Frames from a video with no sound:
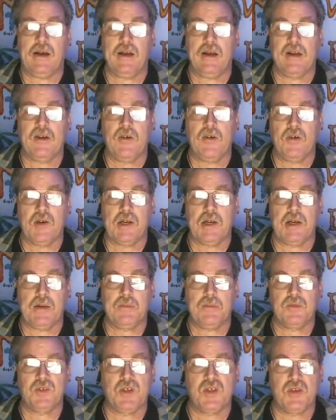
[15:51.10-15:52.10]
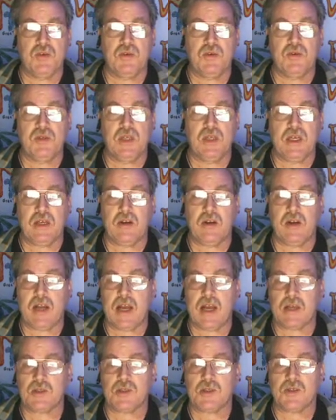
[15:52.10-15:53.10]
going up to the
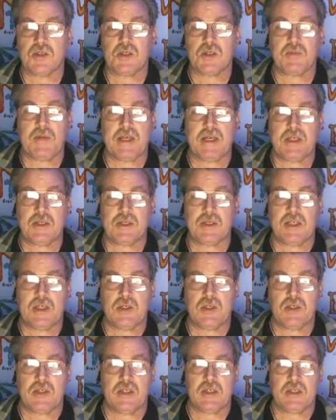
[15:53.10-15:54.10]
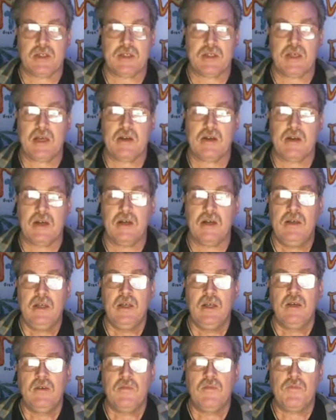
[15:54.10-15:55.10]
International Space Station, etc.,
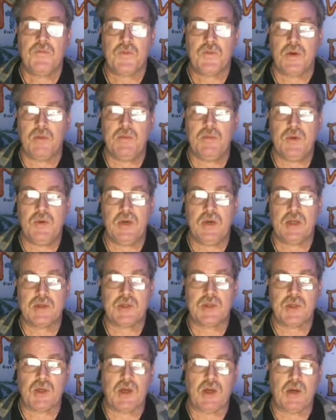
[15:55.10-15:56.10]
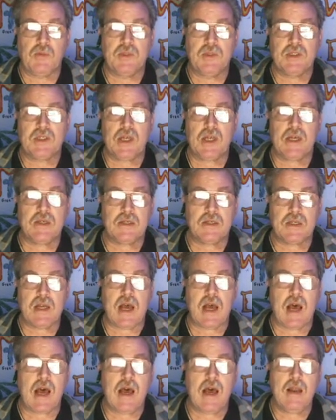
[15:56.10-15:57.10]
from U.S. soil, which has
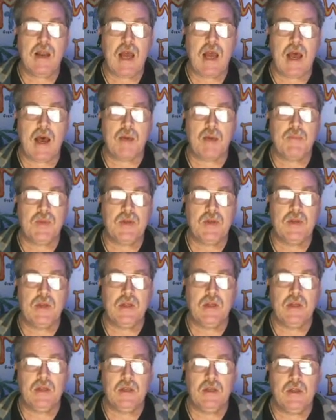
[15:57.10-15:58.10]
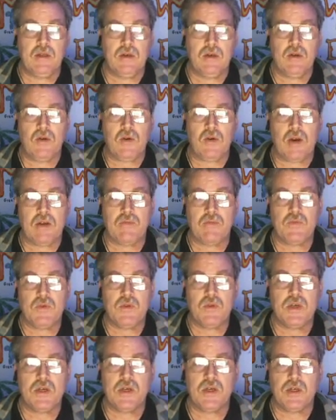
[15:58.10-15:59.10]
not happened in quite a few
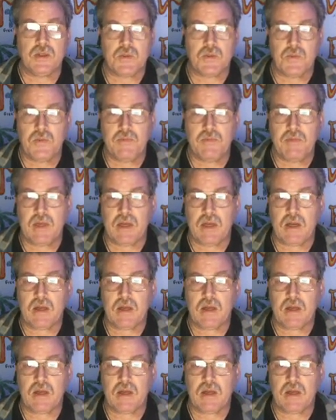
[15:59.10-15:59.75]
years. We've been